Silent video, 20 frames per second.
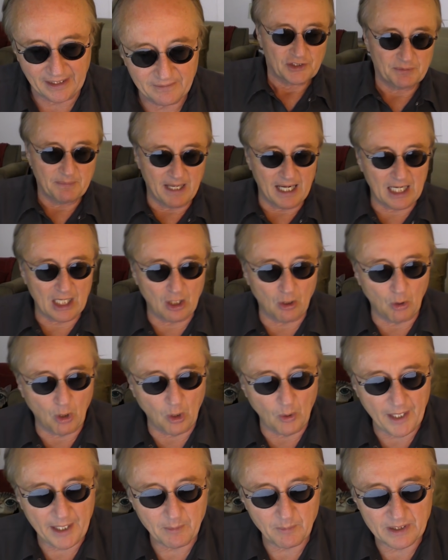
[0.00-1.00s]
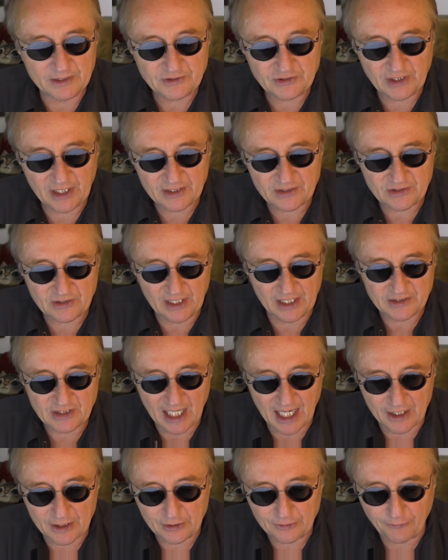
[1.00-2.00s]
Smarro zero eight one six says,
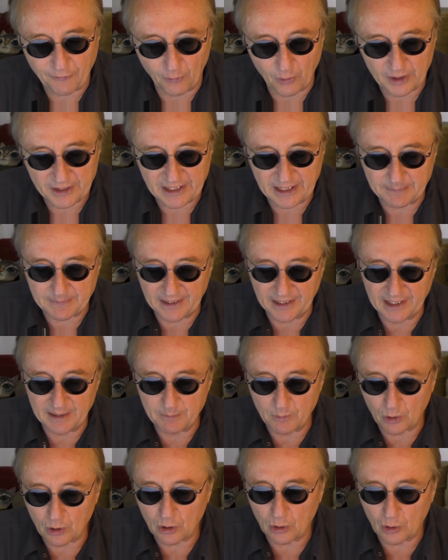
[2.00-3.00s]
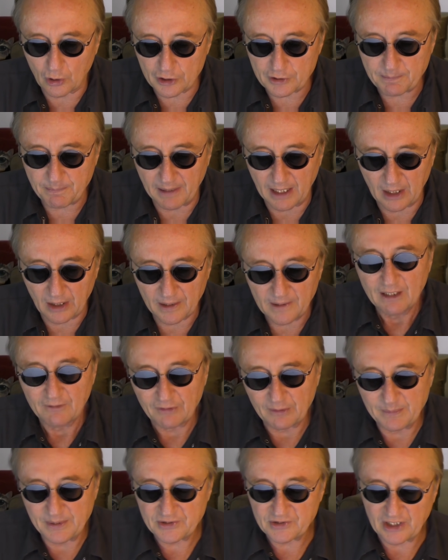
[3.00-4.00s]
how does Ford keep getting more horsepower
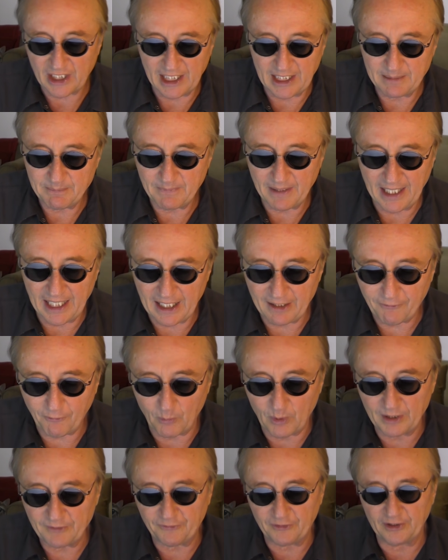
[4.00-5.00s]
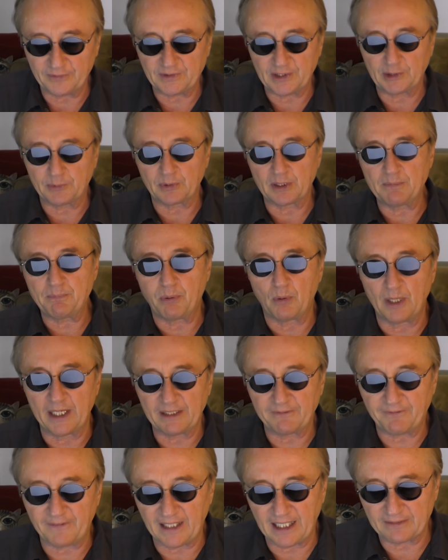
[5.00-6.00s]
from the same F one fifty three
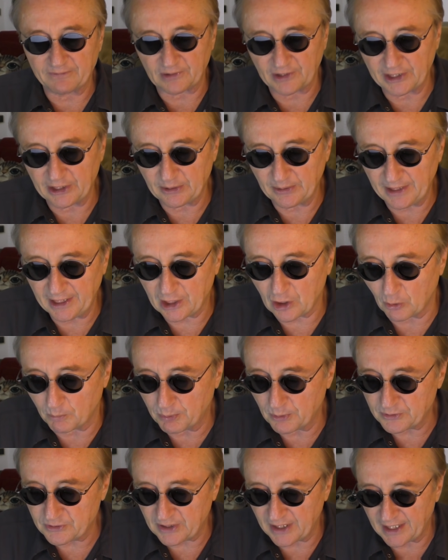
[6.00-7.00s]
point five liter EcoBoost